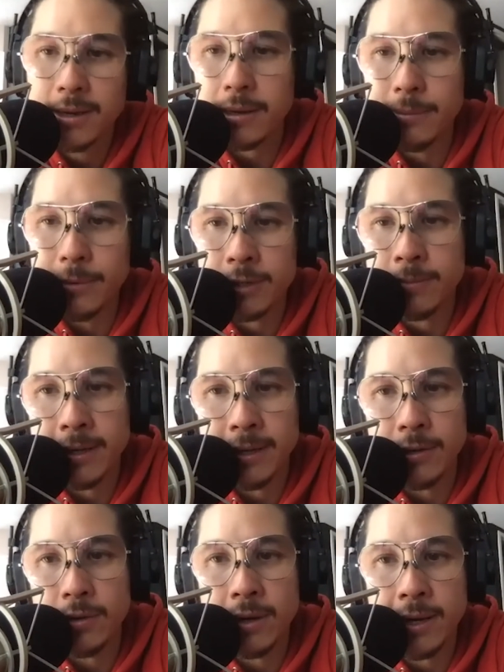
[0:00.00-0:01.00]
commission me
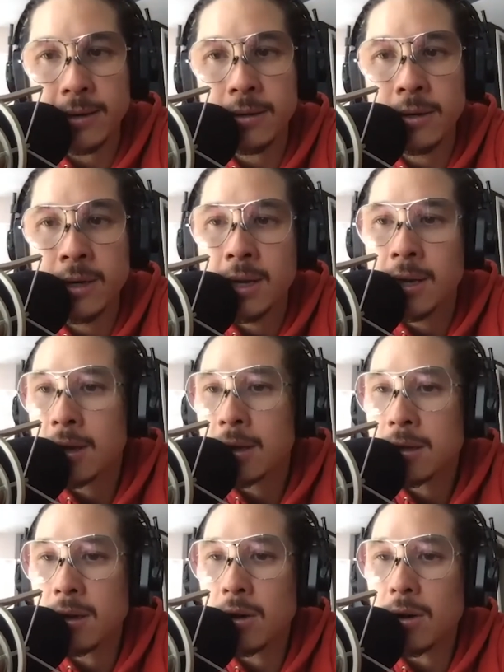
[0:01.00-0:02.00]
to do it now
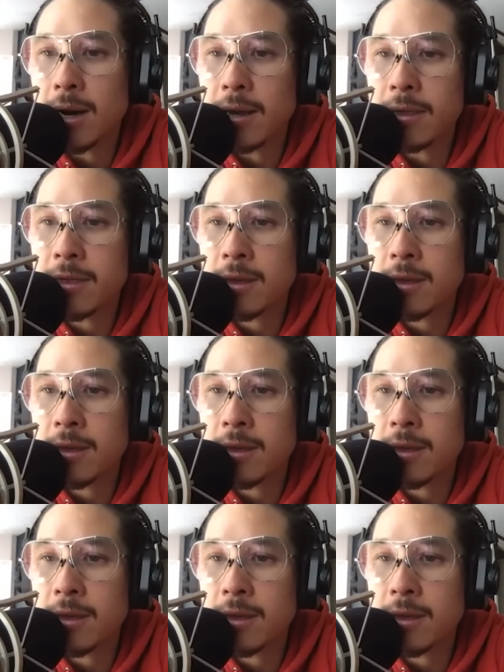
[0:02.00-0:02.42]
sure so i